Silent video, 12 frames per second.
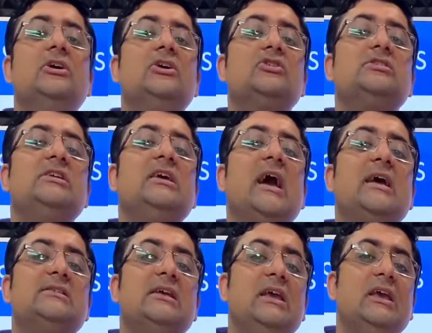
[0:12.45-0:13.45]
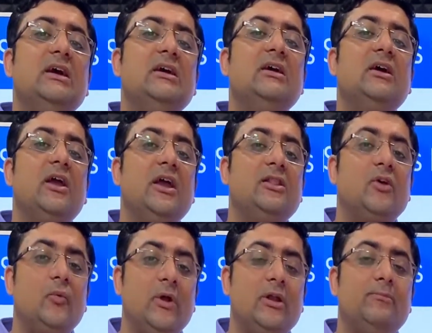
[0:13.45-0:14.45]
So see guys, here in the
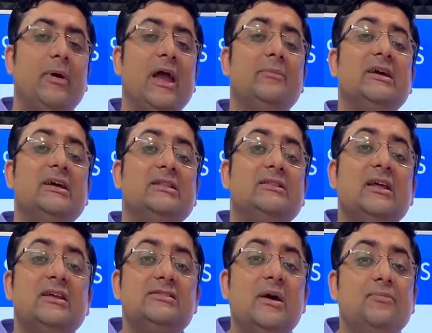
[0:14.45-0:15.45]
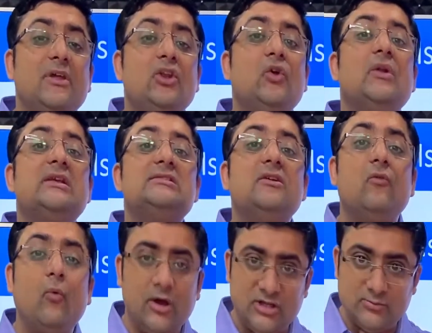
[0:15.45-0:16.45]
windpipe, there is something known as the
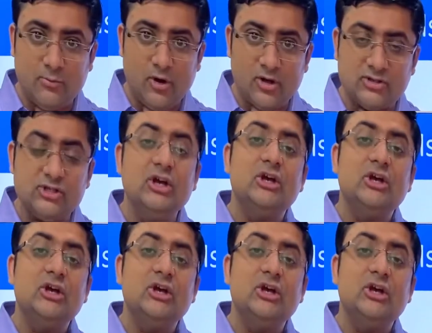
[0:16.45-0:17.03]
voice box.